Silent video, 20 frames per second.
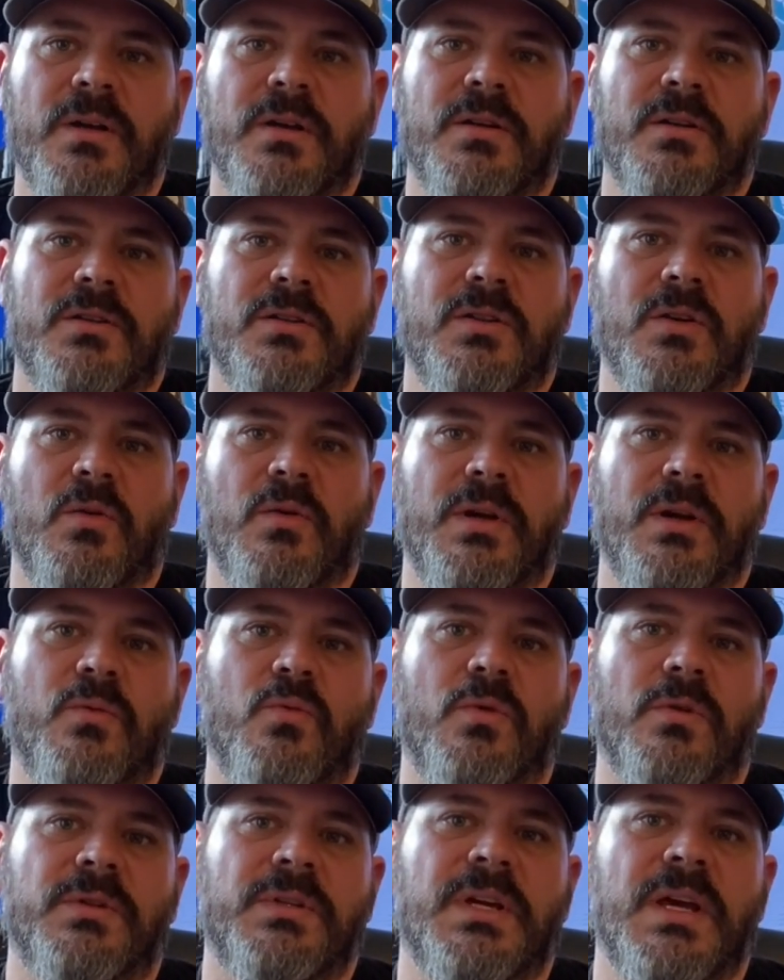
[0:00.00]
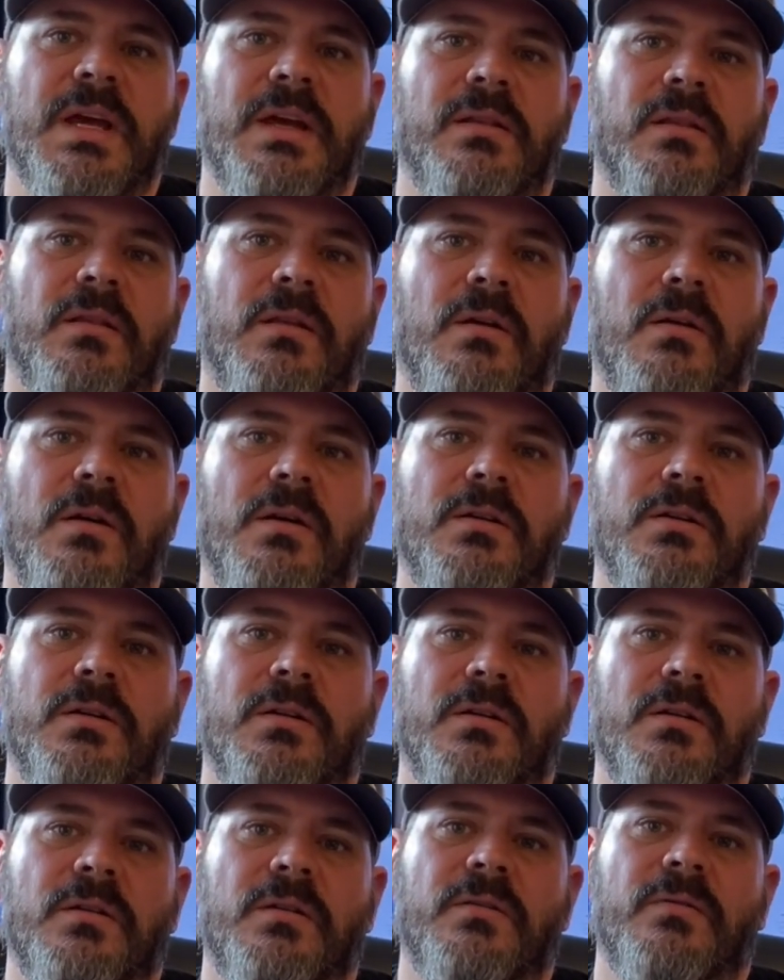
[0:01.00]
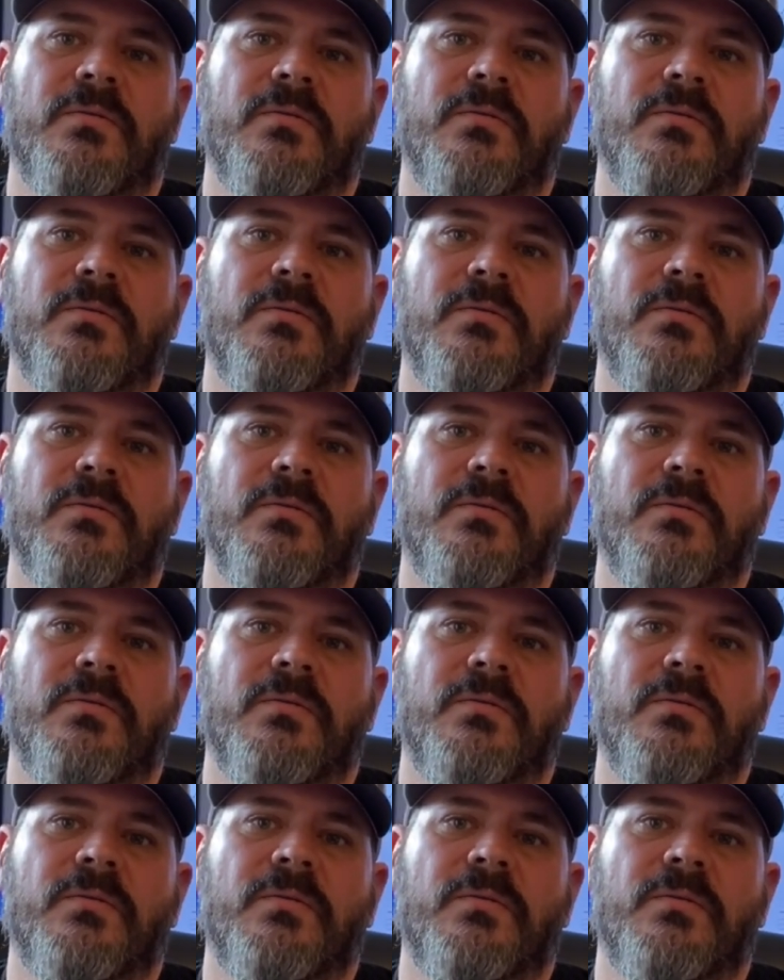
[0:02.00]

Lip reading: So it will take longer